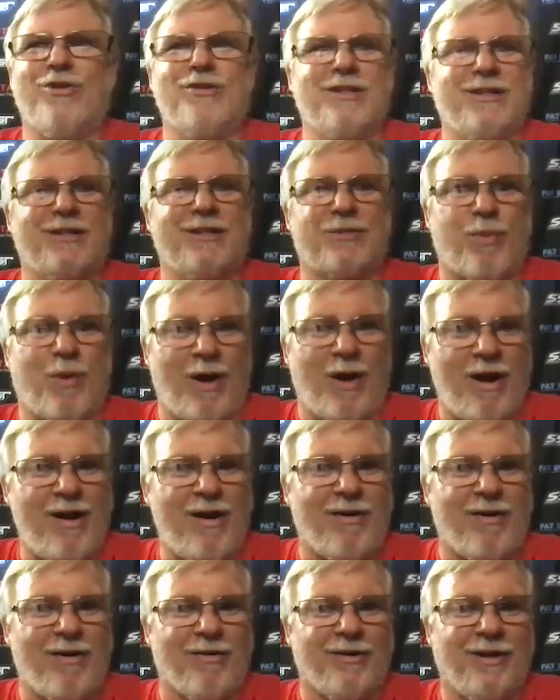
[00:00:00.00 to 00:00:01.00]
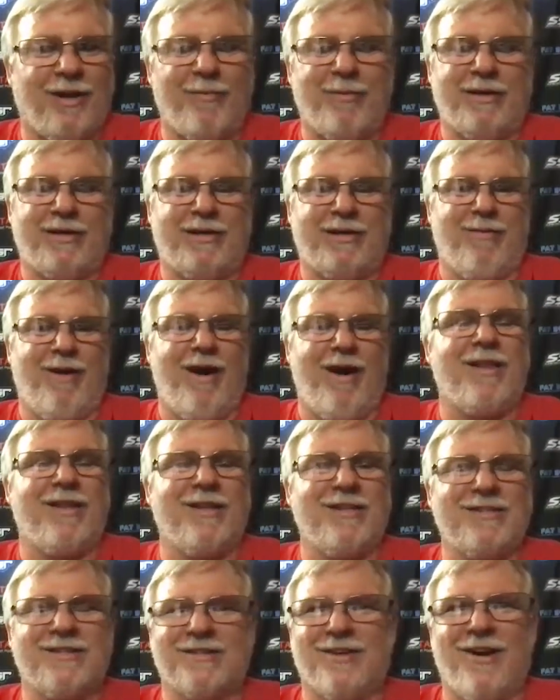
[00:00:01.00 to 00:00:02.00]
Usually it's brown. I mean, yeah. come on,
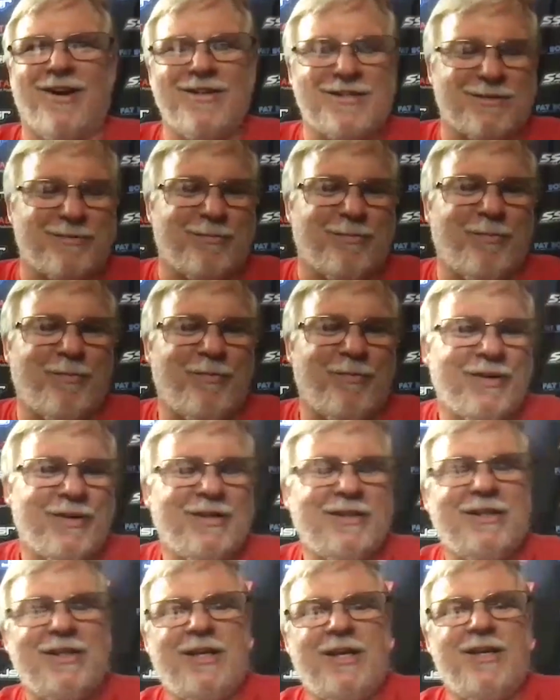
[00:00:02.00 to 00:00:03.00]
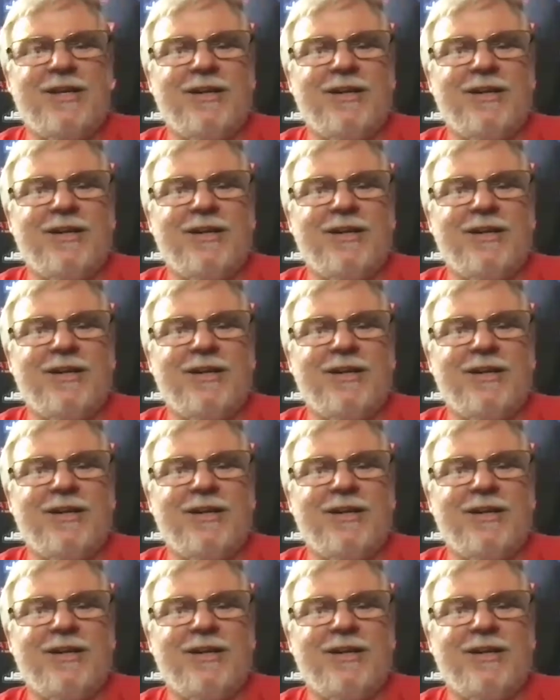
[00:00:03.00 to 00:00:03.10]
this is awesome. Yeah.